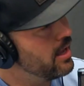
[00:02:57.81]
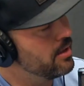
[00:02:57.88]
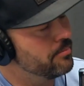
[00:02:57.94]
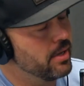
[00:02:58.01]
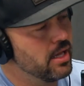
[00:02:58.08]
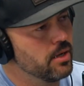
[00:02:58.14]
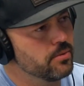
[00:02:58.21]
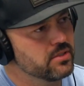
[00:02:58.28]

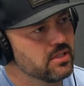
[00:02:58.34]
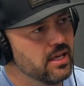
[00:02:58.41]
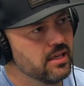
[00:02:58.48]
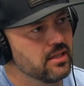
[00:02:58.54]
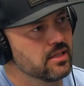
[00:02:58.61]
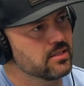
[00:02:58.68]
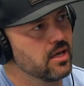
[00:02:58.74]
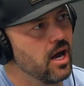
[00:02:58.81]
man, it was like
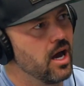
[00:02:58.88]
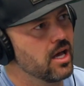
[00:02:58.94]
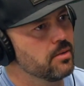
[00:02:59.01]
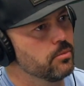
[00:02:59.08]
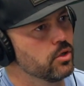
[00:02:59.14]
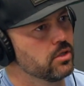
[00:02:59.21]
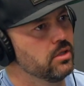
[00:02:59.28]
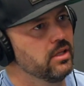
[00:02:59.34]
this
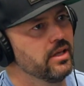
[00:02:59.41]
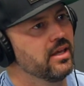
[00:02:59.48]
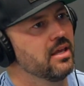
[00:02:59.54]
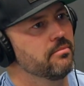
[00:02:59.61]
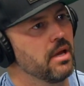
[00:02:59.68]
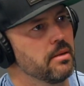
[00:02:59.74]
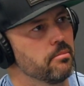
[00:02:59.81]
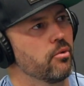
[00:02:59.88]
audible click in
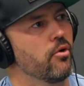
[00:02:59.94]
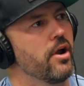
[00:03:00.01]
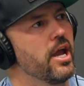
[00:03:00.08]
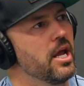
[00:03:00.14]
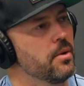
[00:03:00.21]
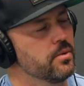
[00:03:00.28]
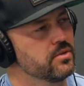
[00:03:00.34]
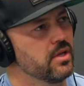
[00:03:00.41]
my
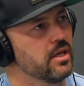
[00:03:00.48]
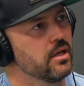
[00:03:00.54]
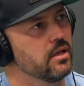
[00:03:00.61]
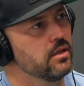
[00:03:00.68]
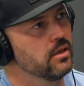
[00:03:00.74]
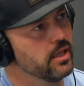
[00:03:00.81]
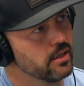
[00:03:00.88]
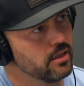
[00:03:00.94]
brain. It was like,
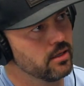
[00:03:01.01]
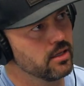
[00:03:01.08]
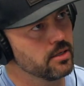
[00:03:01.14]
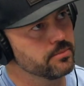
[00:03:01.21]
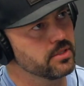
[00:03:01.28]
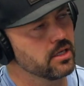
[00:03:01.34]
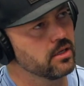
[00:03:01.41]
click. And I was like,